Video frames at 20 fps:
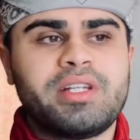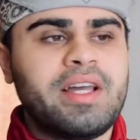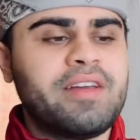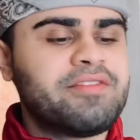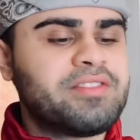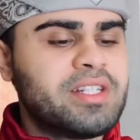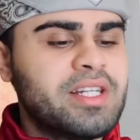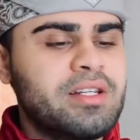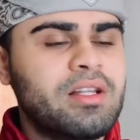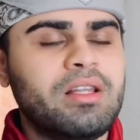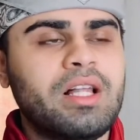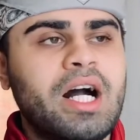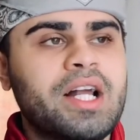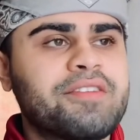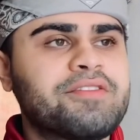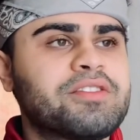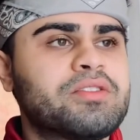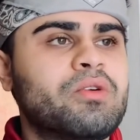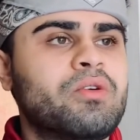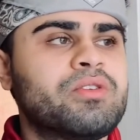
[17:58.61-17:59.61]
I've seen a lot
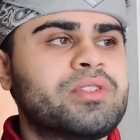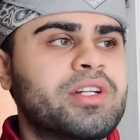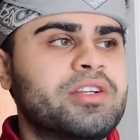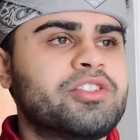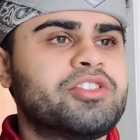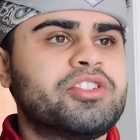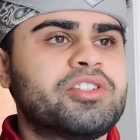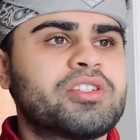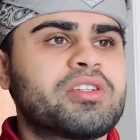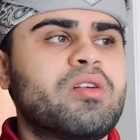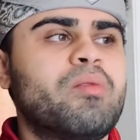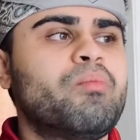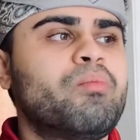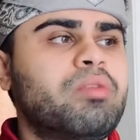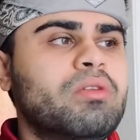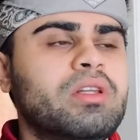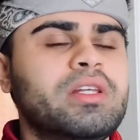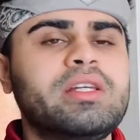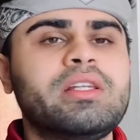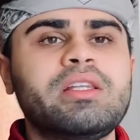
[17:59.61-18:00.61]
of stores that are just
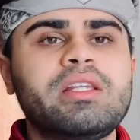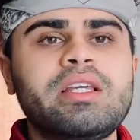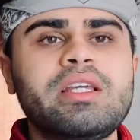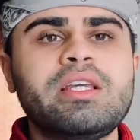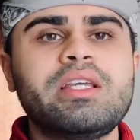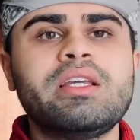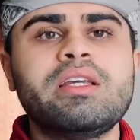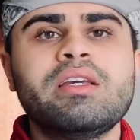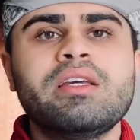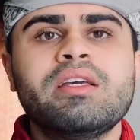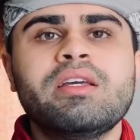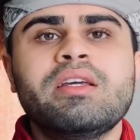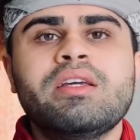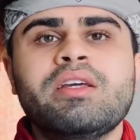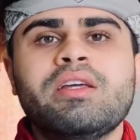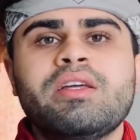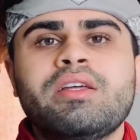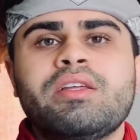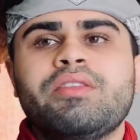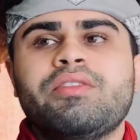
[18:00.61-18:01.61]
completely
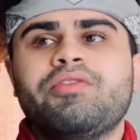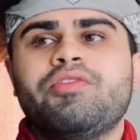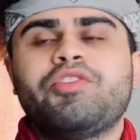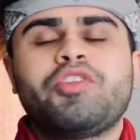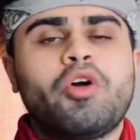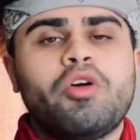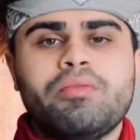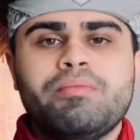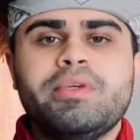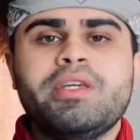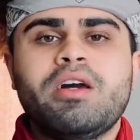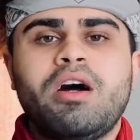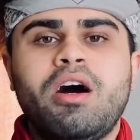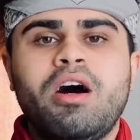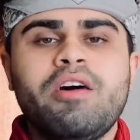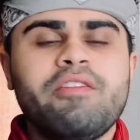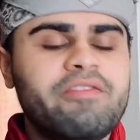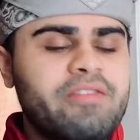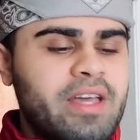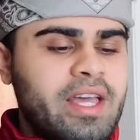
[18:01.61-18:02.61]
throwing me
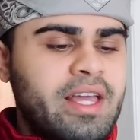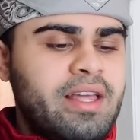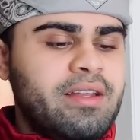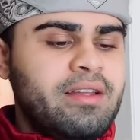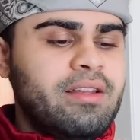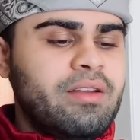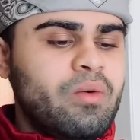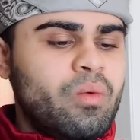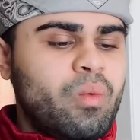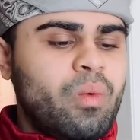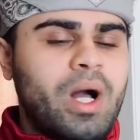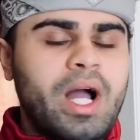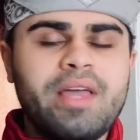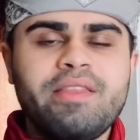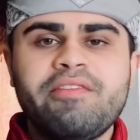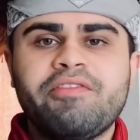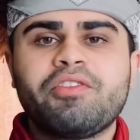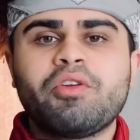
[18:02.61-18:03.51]
off. And why they've